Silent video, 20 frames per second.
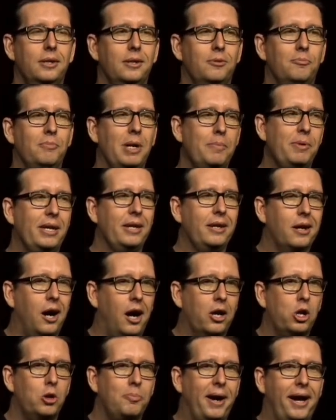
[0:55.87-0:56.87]
maybe
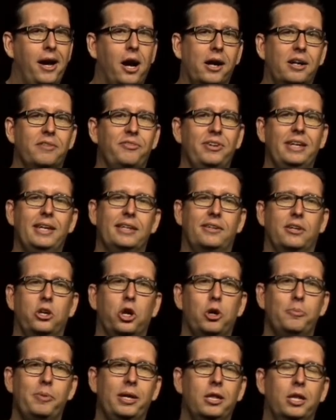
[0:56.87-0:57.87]
autobiography, get to know
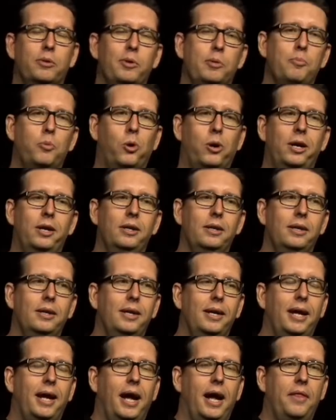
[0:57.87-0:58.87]
me a little bit more,
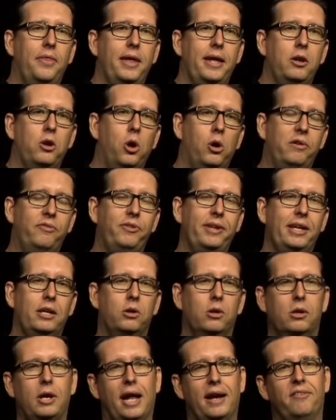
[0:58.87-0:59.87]
and then hopefully
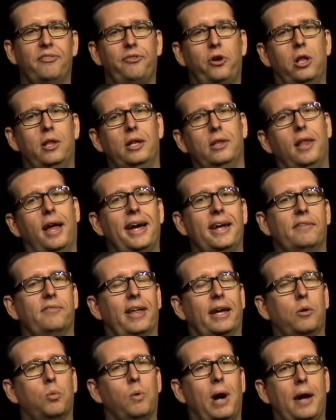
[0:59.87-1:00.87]
it'll kind of fall in line of
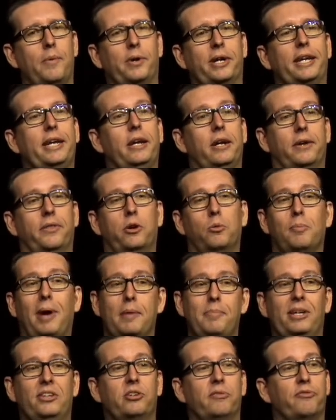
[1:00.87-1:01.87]
like why we're here. There might be some